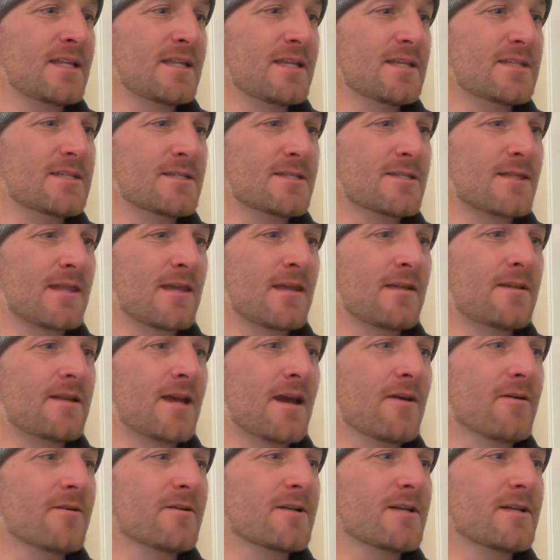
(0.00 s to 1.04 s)
This is the
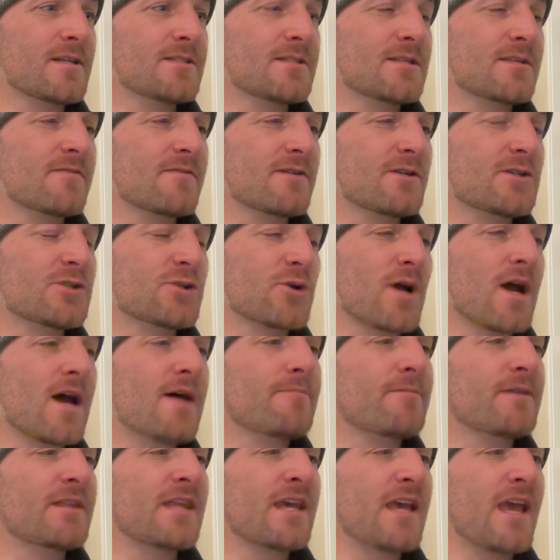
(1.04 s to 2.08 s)
inheritance of the
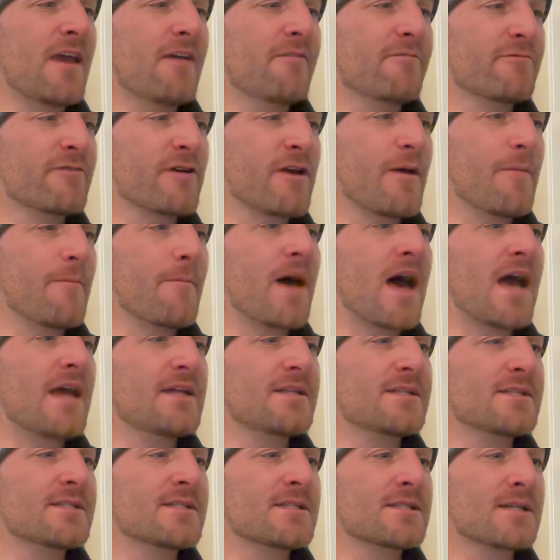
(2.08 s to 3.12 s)
tribe of the
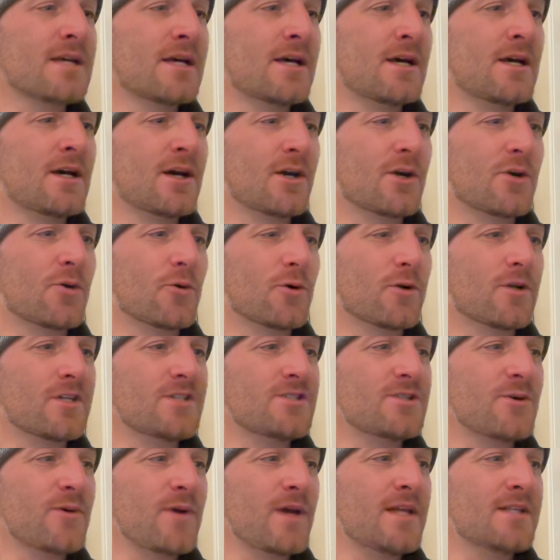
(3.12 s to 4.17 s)
Ephraimites, according
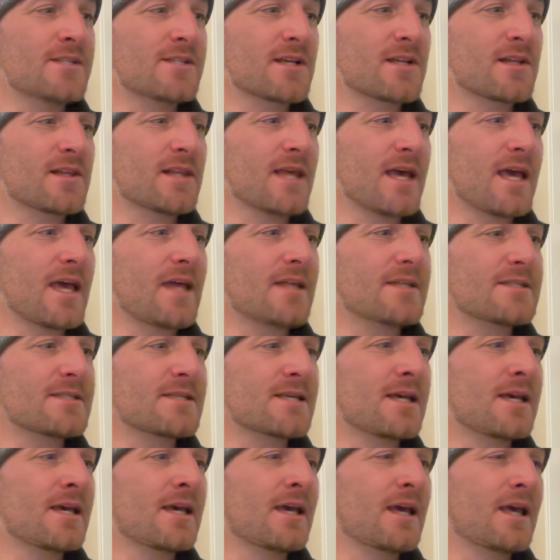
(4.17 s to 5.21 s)
to its clans.
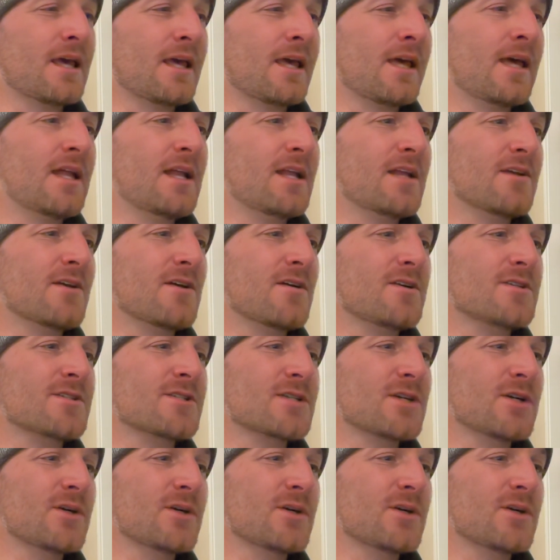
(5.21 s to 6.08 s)
And it also